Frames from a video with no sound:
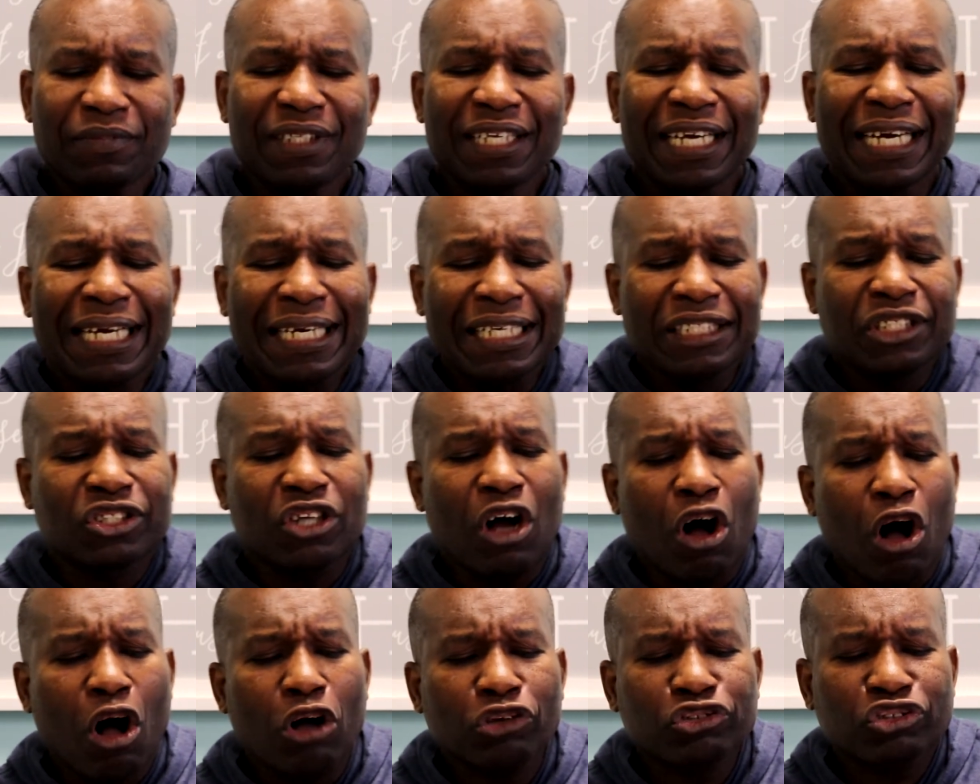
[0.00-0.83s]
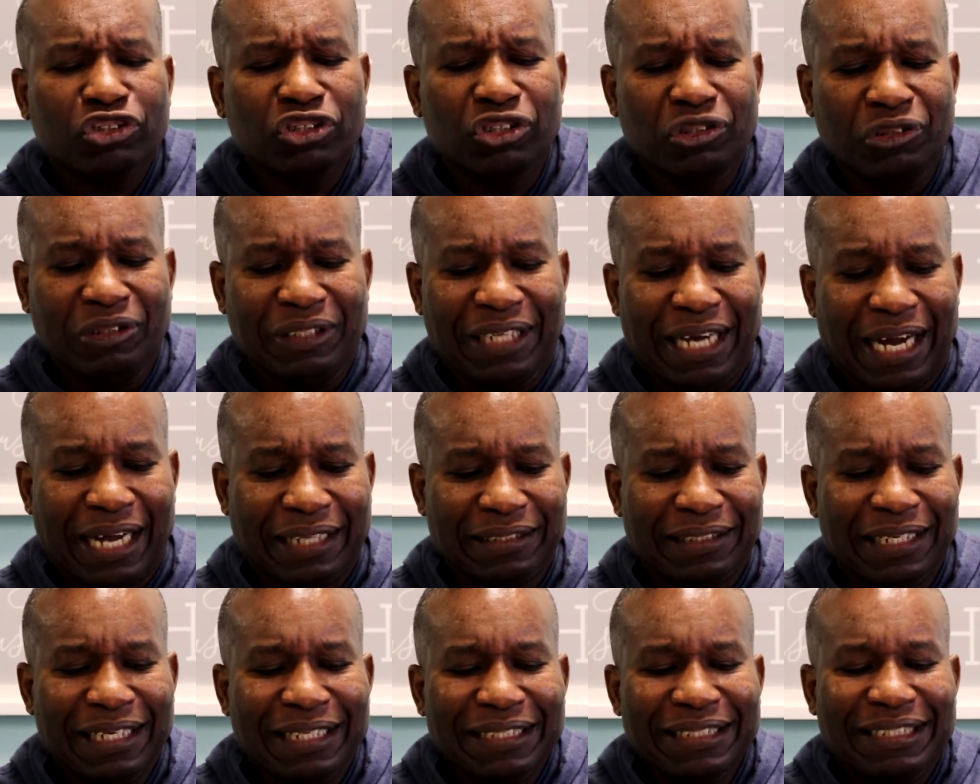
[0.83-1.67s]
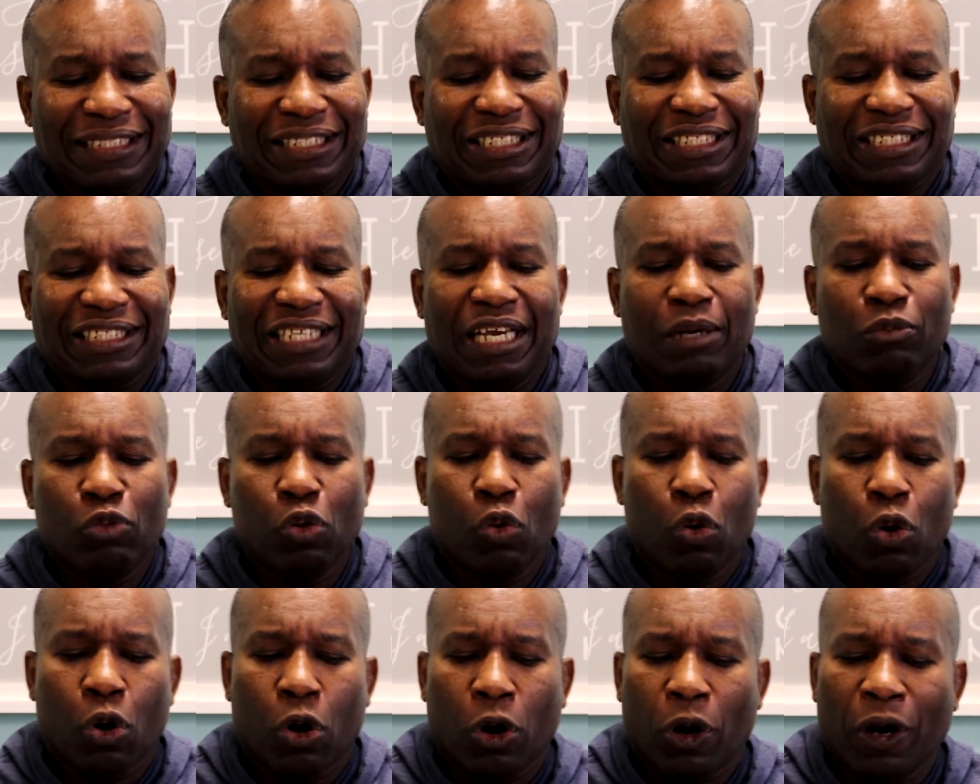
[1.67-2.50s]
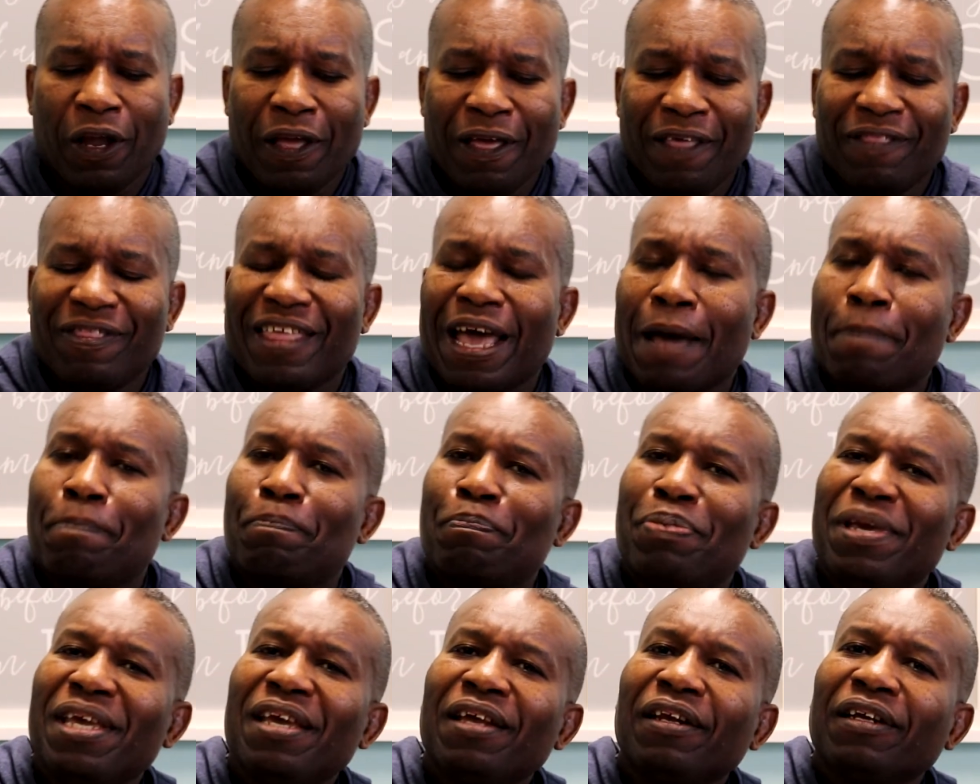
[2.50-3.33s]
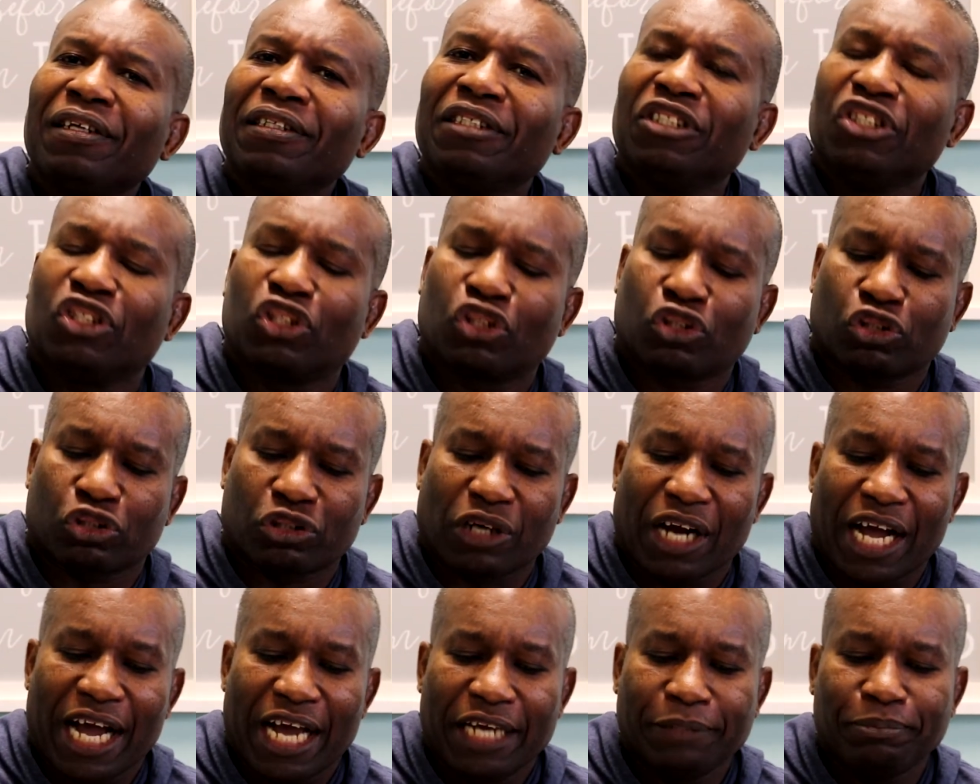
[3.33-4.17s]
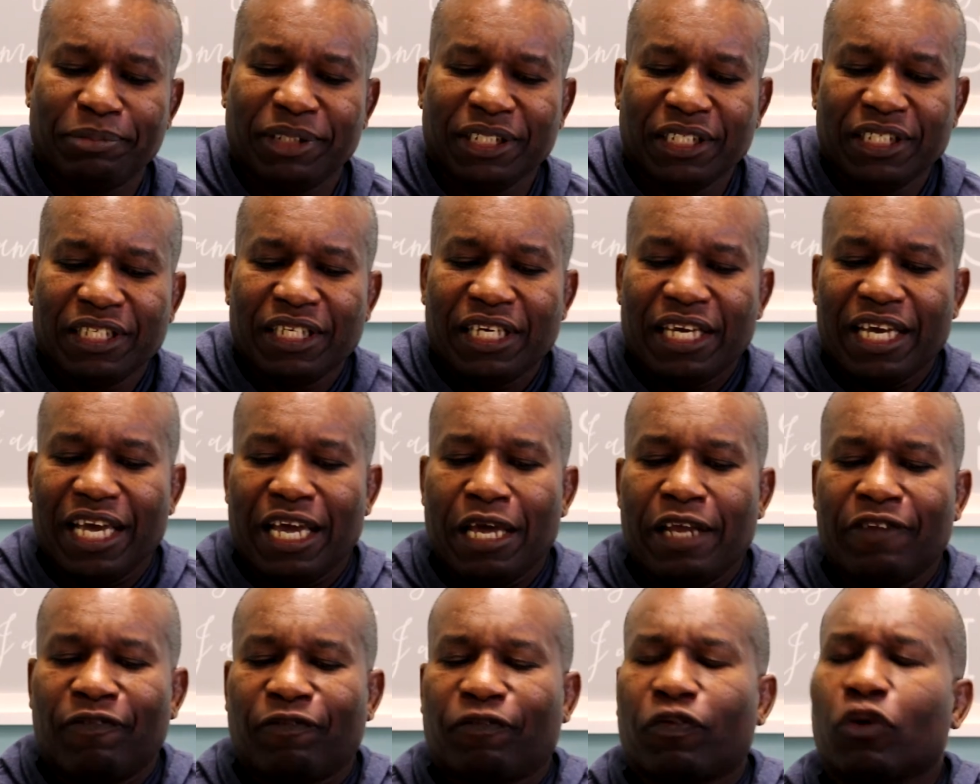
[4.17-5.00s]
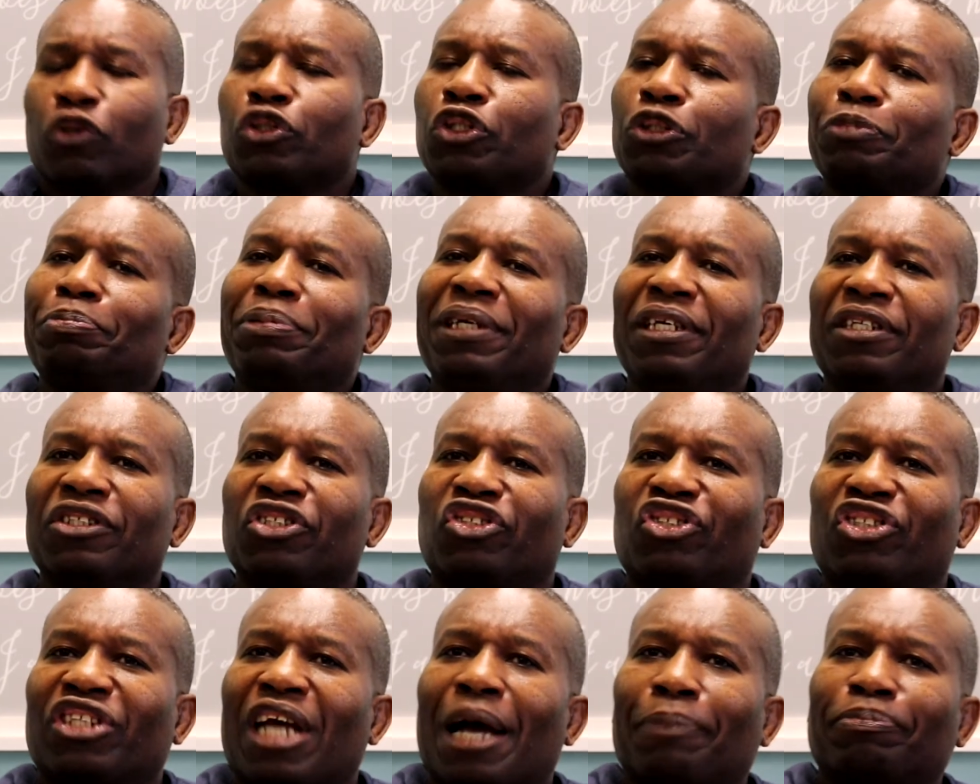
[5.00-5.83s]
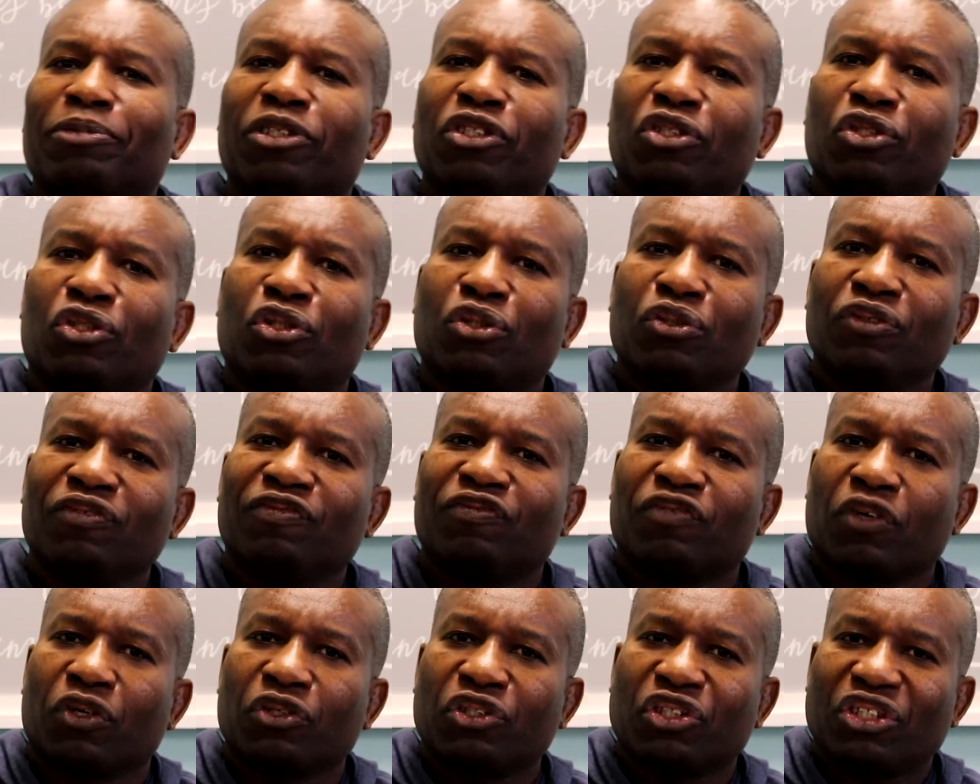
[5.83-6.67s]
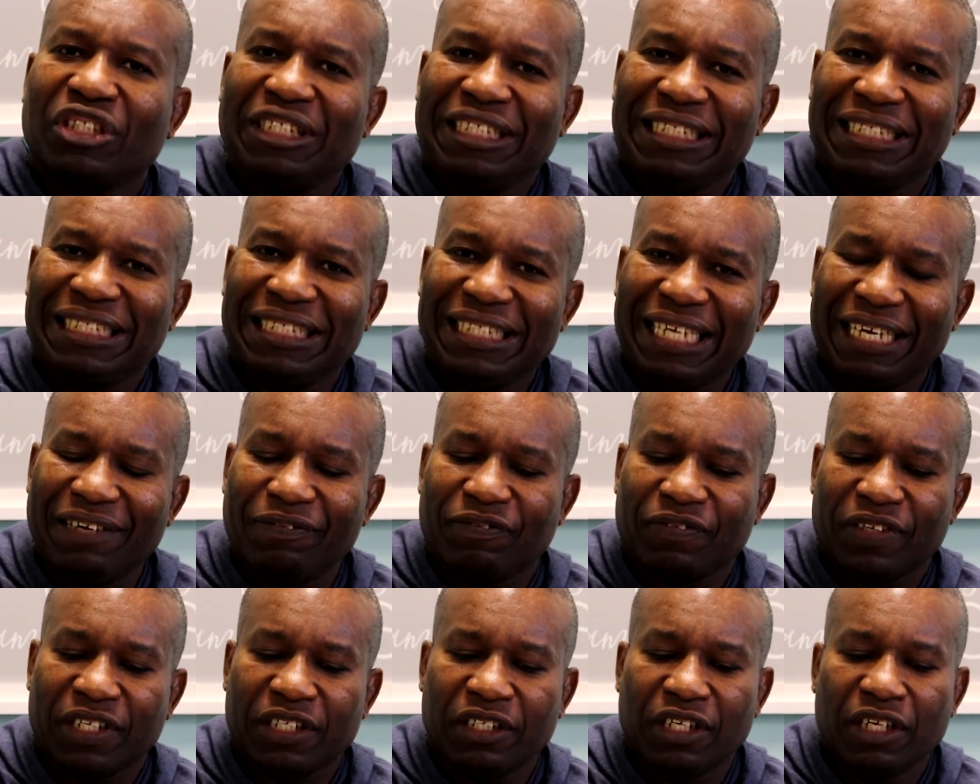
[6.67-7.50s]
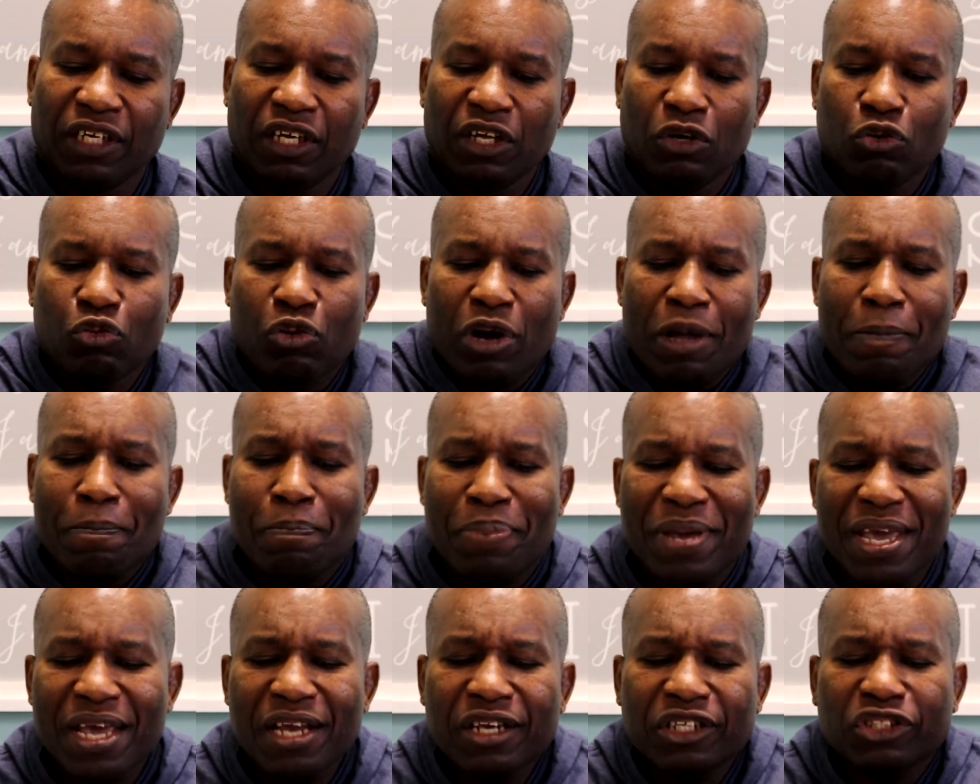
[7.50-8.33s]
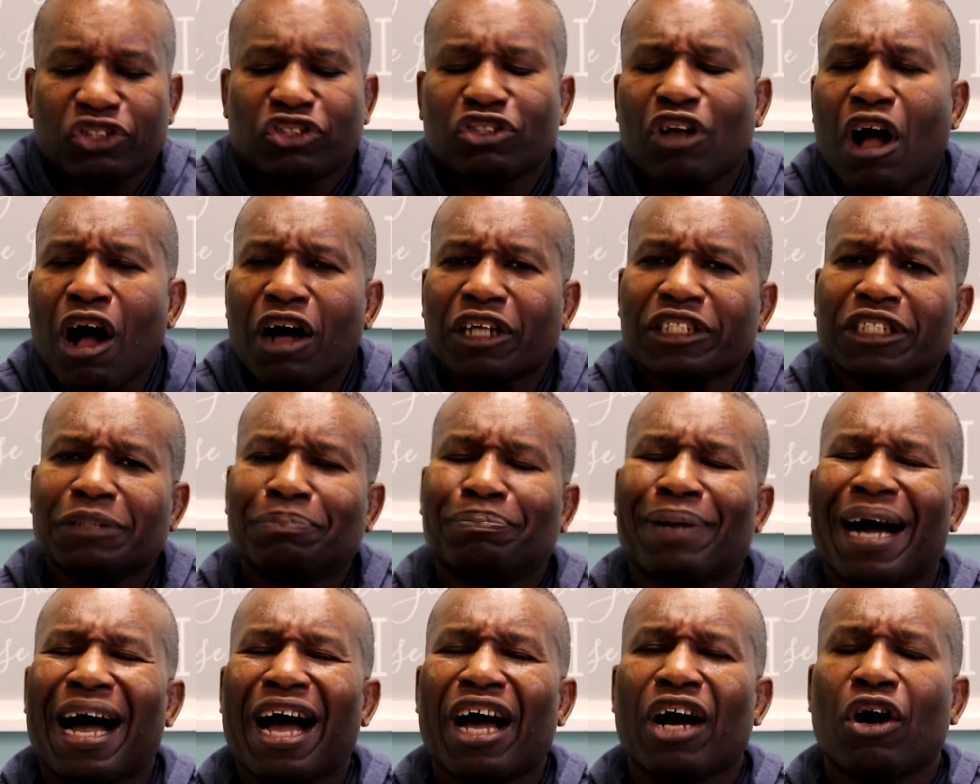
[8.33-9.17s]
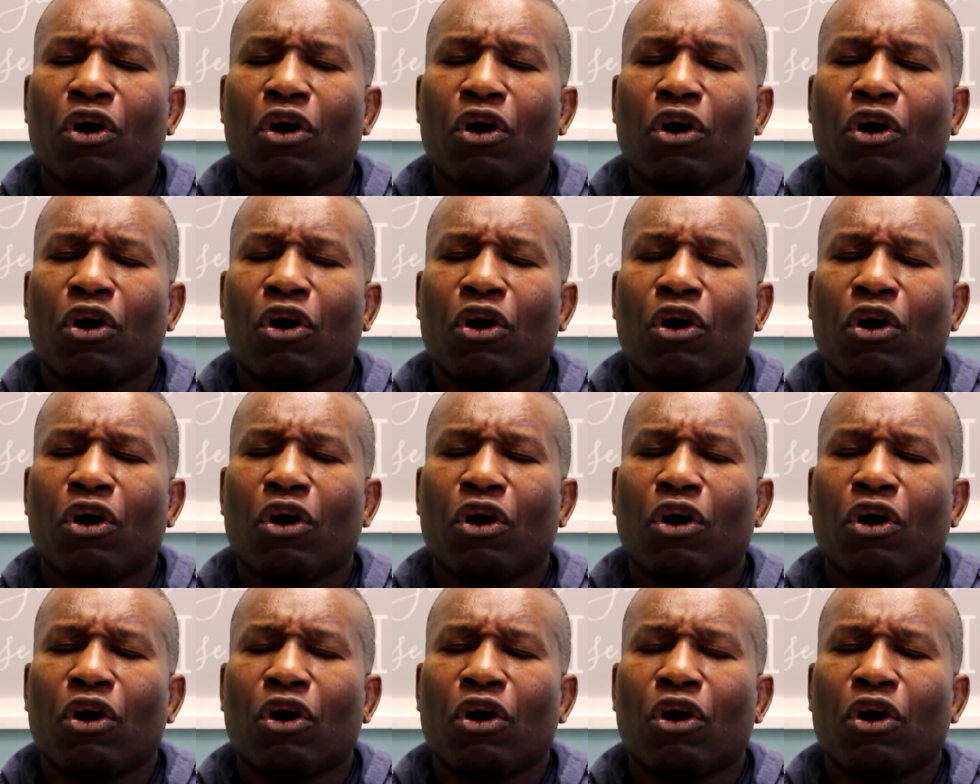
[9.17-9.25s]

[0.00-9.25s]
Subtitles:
And it's also not the same war that Peter described in 1 Peter chapter 2, verse 11, when Peter talked about